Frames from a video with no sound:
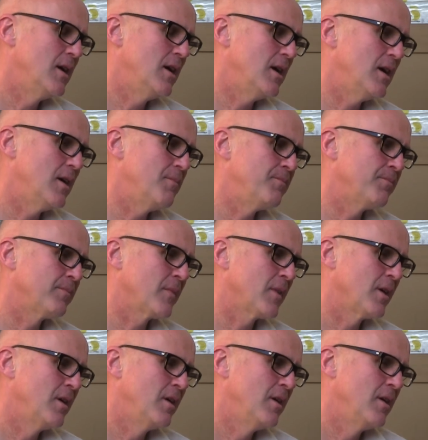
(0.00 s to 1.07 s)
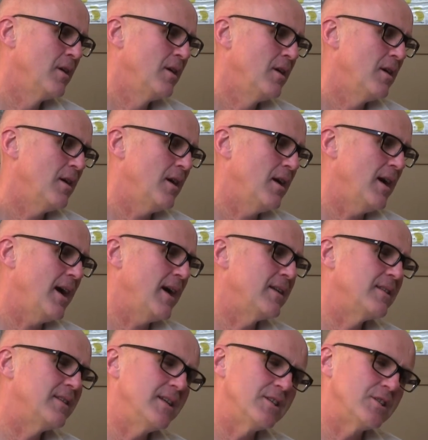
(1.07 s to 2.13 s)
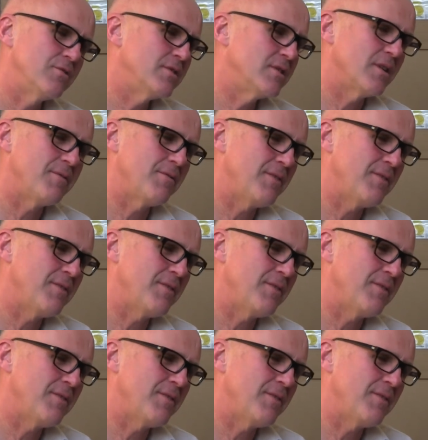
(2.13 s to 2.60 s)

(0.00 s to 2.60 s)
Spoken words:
And theatre is a